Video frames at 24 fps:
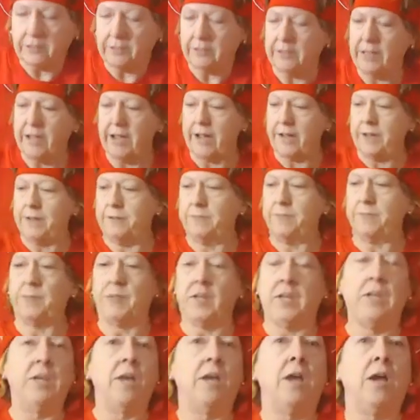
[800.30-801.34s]
Okay.
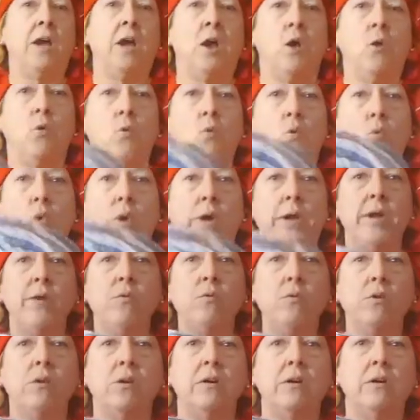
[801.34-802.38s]
We
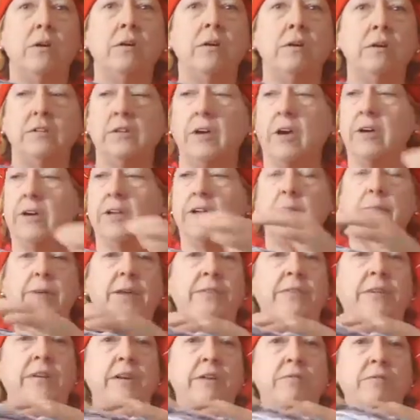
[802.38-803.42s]
were talking about
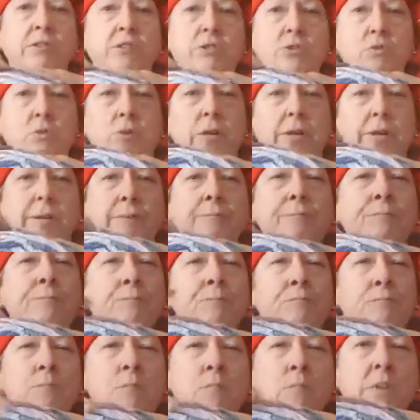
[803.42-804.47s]
the cover story.
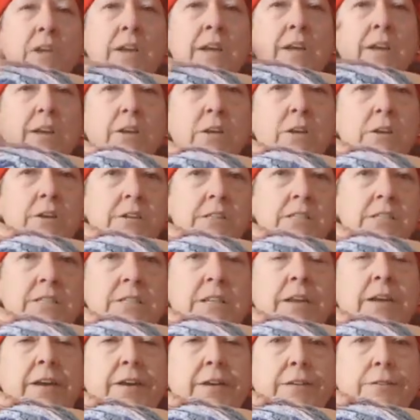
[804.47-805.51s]
It had gone on
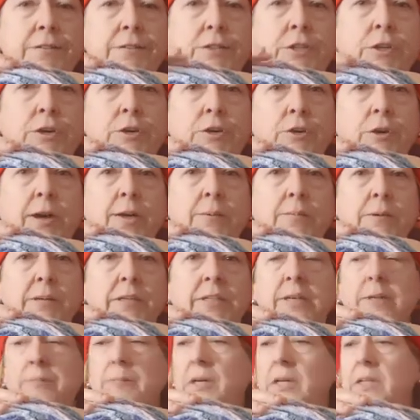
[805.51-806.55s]
sale, so I picked
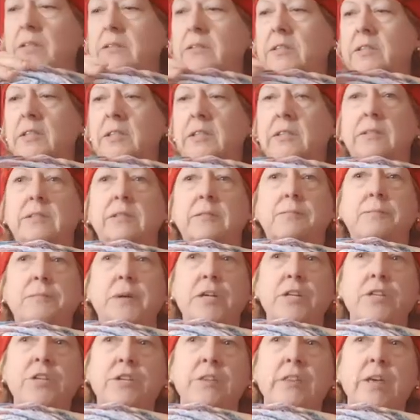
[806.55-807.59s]
up a
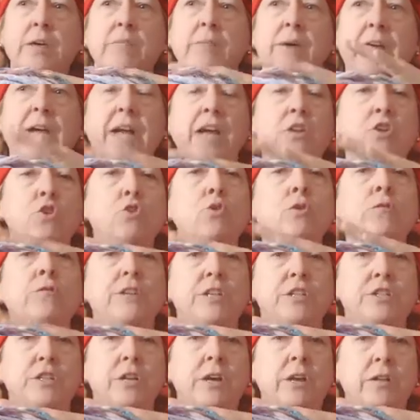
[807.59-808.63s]
bunch of them. I got two of
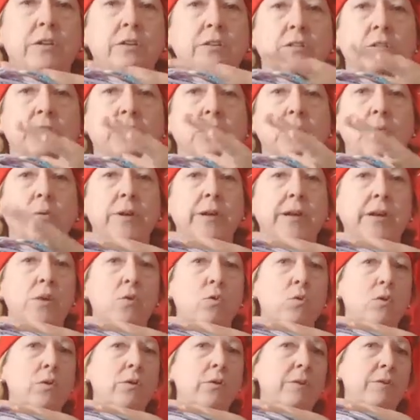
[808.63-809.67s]
each color. So when I
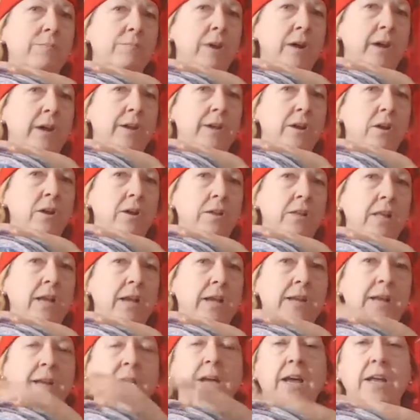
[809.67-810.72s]
ordered mine
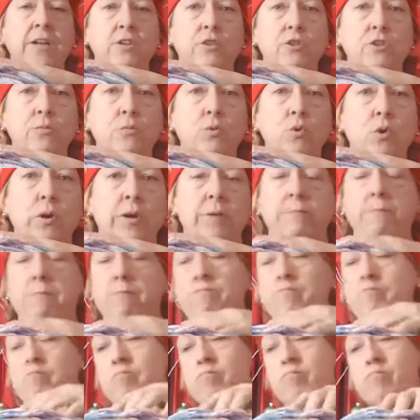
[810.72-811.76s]
online, I got two more
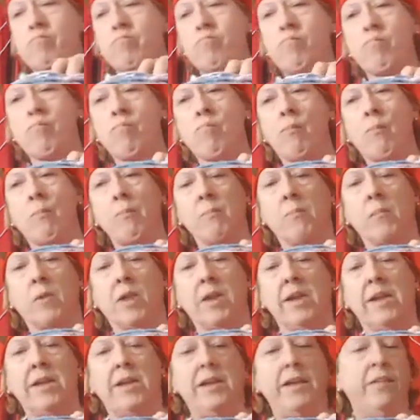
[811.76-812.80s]

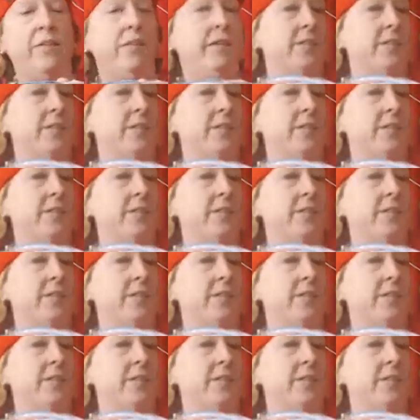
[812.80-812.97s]
in